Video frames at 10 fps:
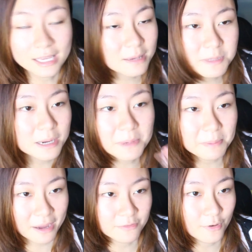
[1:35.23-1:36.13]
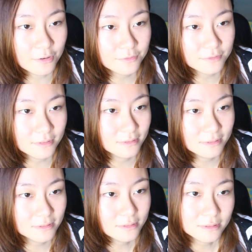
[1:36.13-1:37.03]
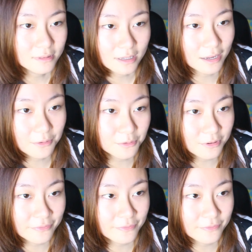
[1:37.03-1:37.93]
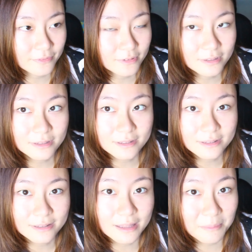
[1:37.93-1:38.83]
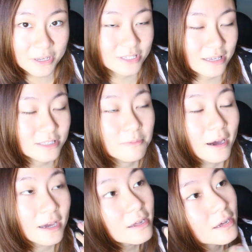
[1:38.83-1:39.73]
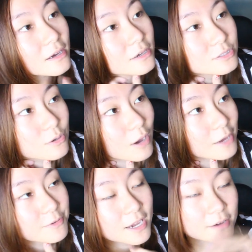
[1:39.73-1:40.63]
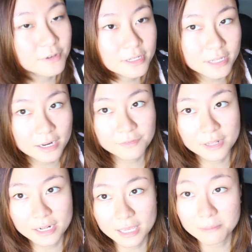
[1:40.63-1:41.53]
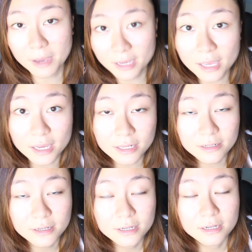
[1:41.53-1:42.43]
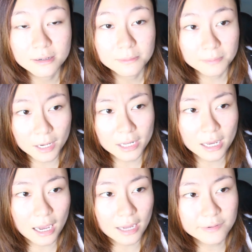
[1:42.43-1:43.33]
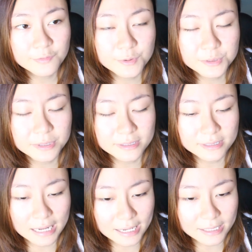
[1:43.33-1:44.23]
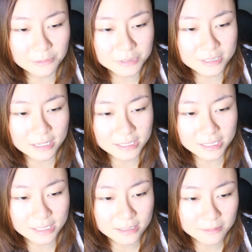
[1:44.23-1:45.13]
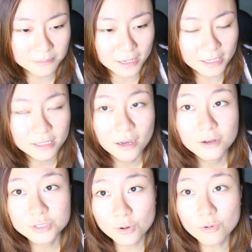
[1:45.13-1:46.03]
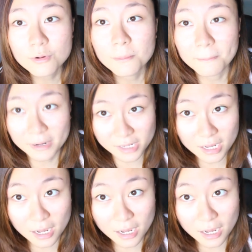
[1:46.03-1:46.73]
It keeps coming back and forth. I don't know if that makes sense, but so I recovered, then after that it came back again. But I didn't feel like it was anything bad. So Monday